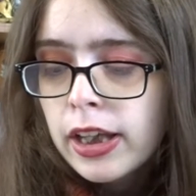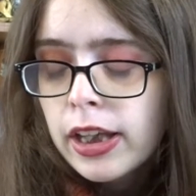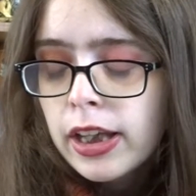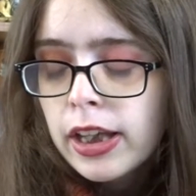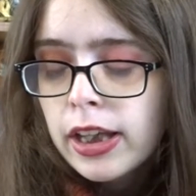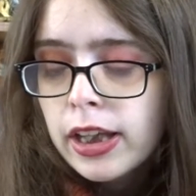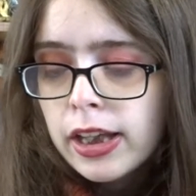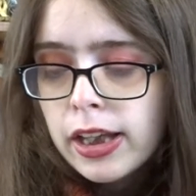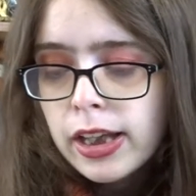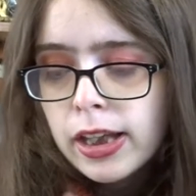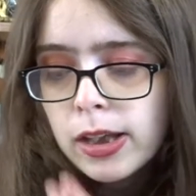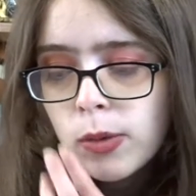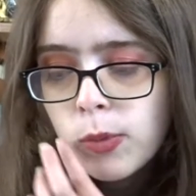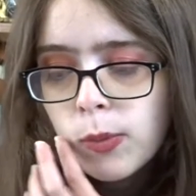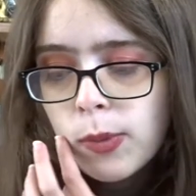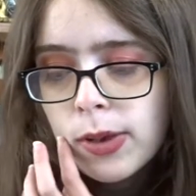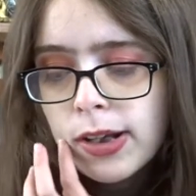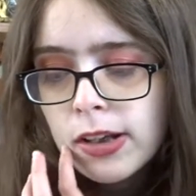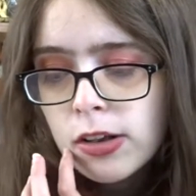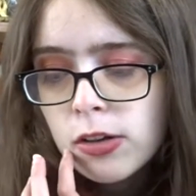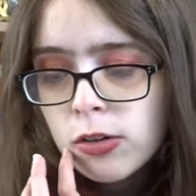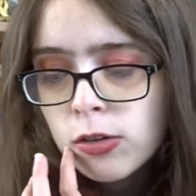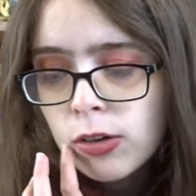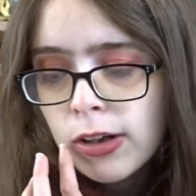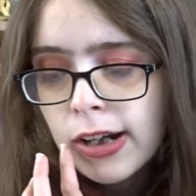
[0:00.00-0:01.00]
He went
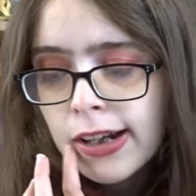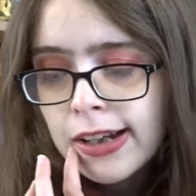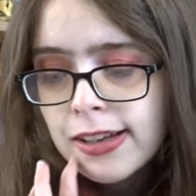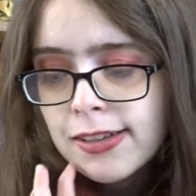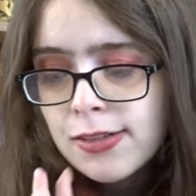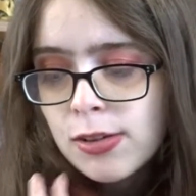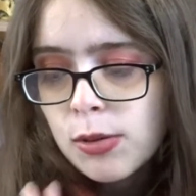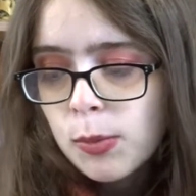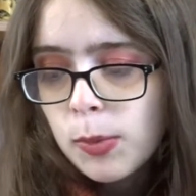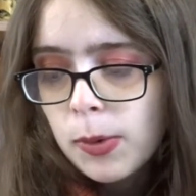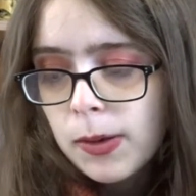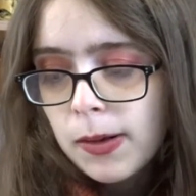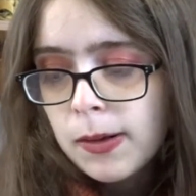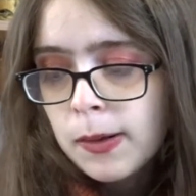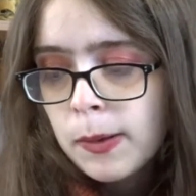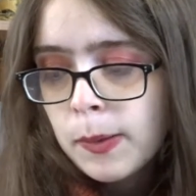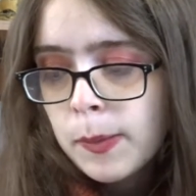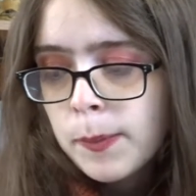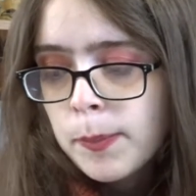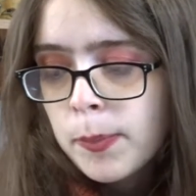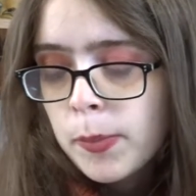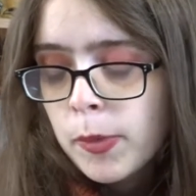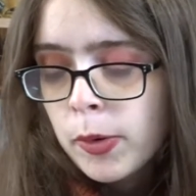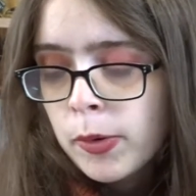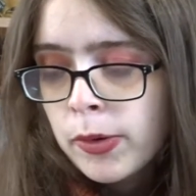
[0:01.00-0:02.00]
right to work,
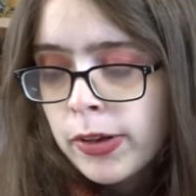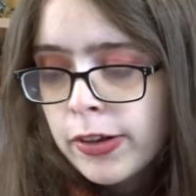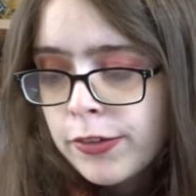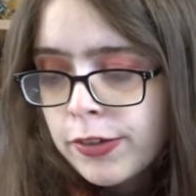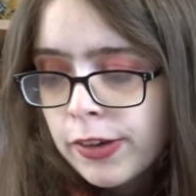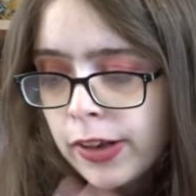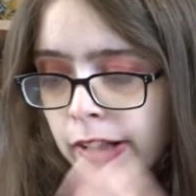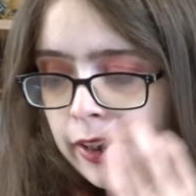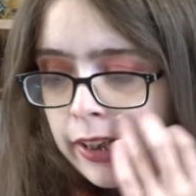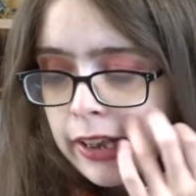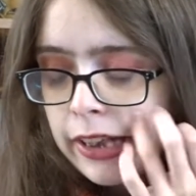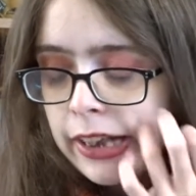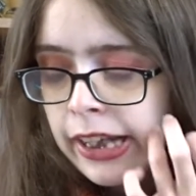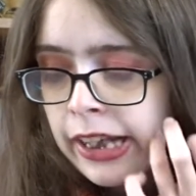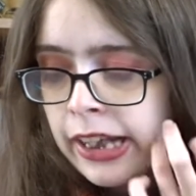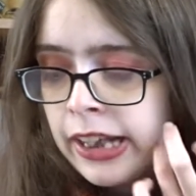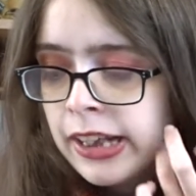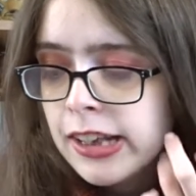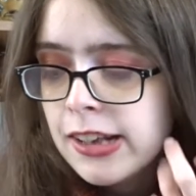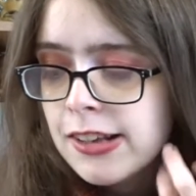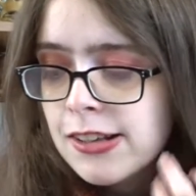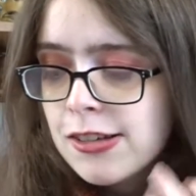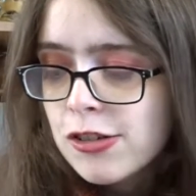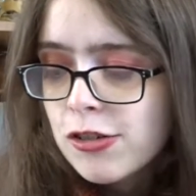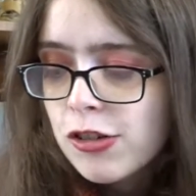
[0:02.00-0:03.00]
refilling candy
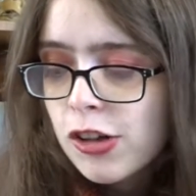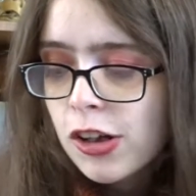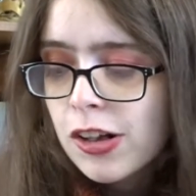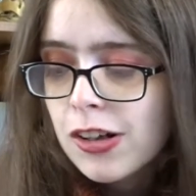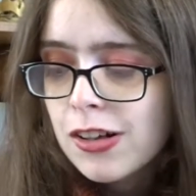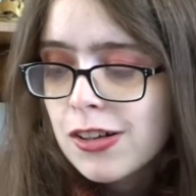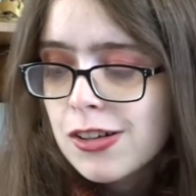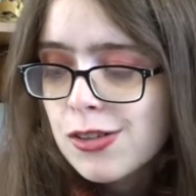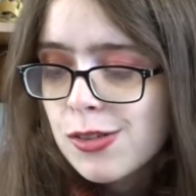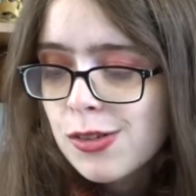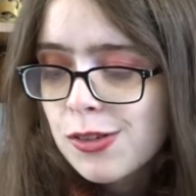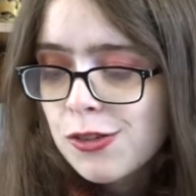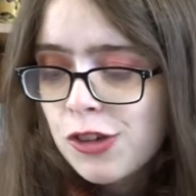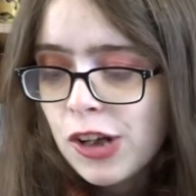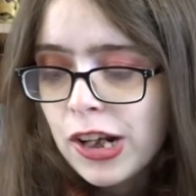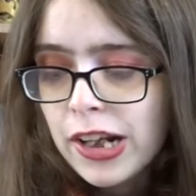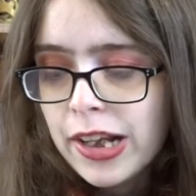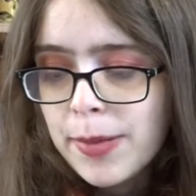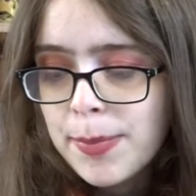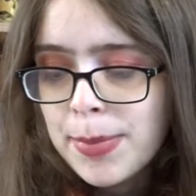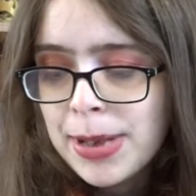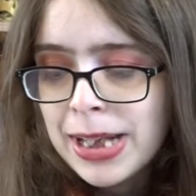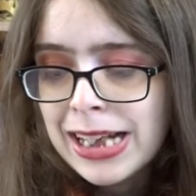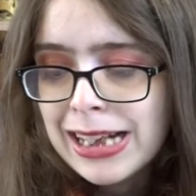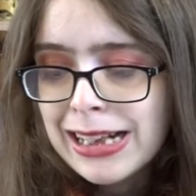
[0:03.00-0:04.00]
jars with jelly
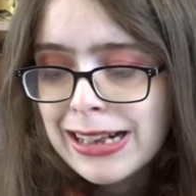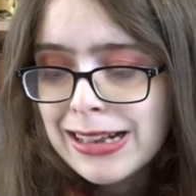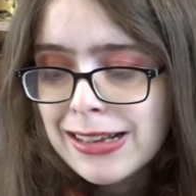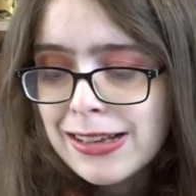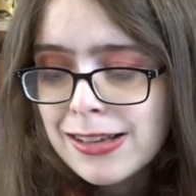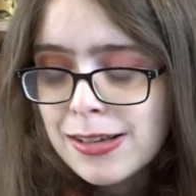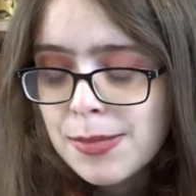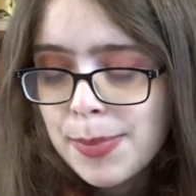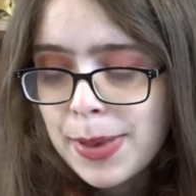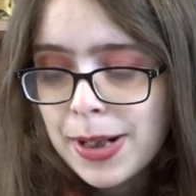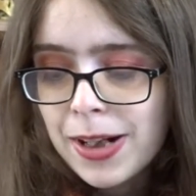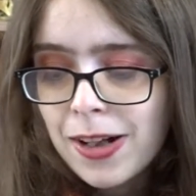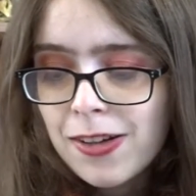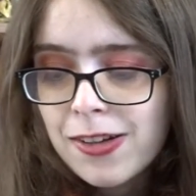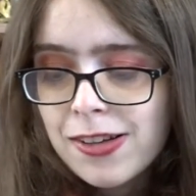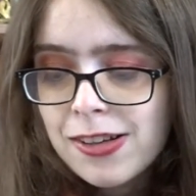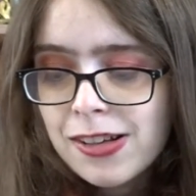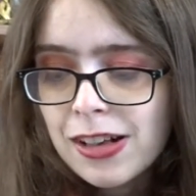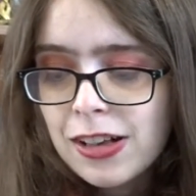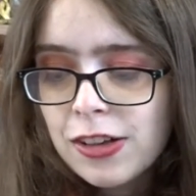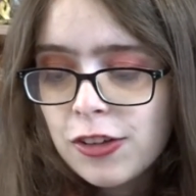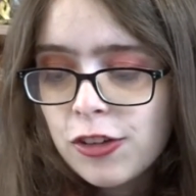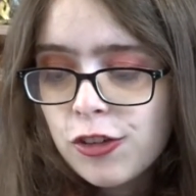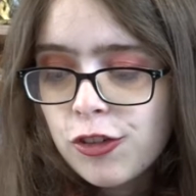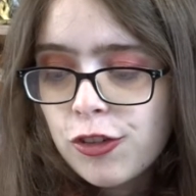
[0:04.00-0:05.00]
beans,
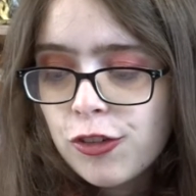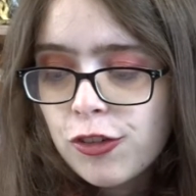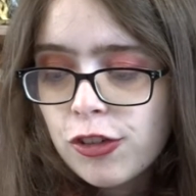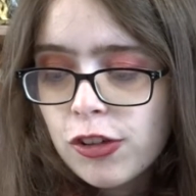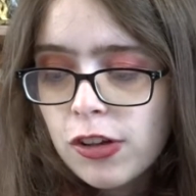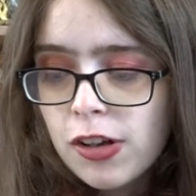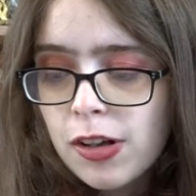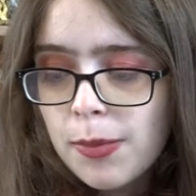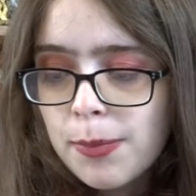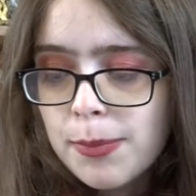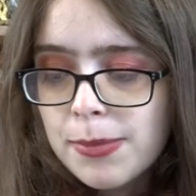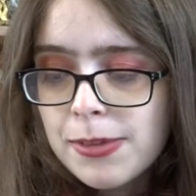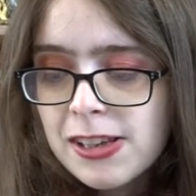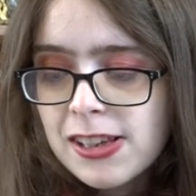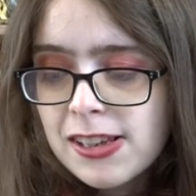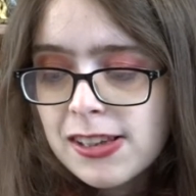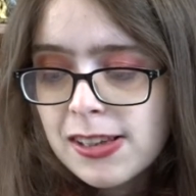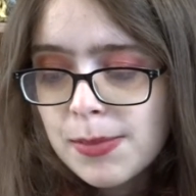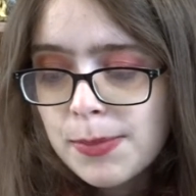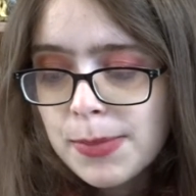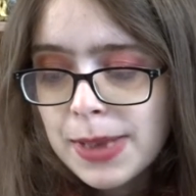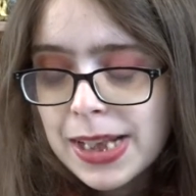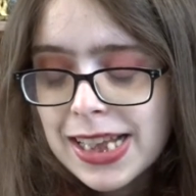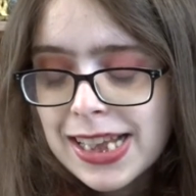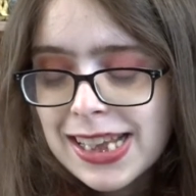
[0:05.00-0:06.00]
butterscotch drops,
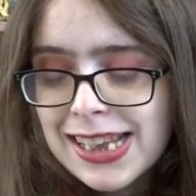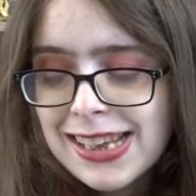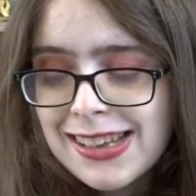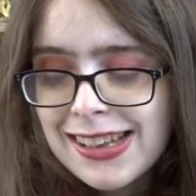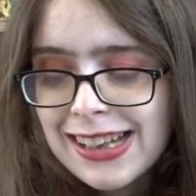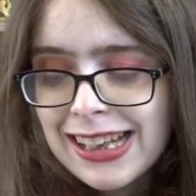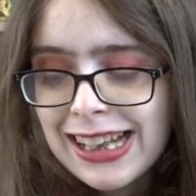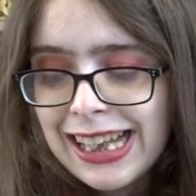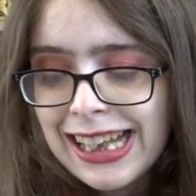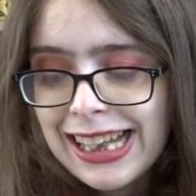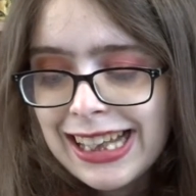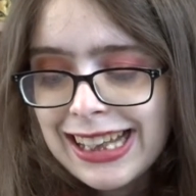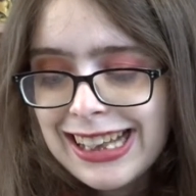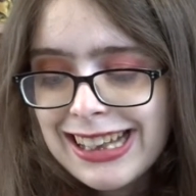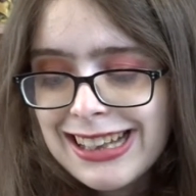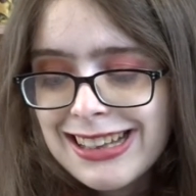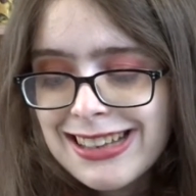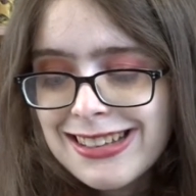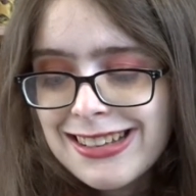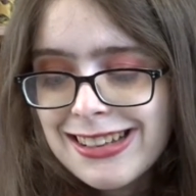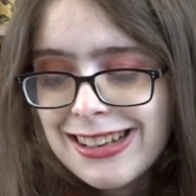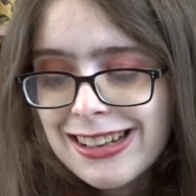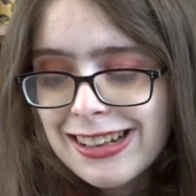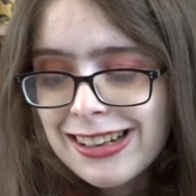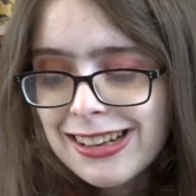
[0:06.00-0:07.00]
mints, and candy
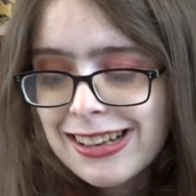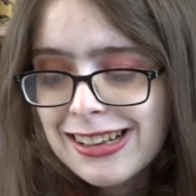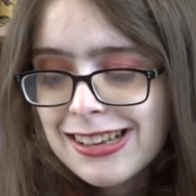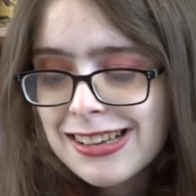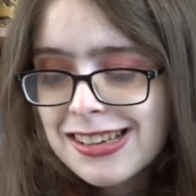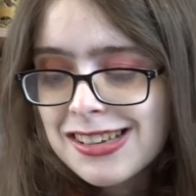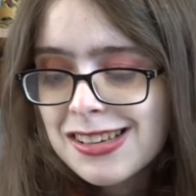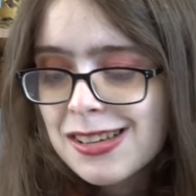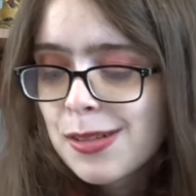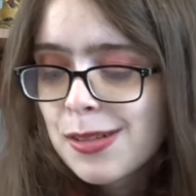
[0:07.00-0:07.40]
sticks.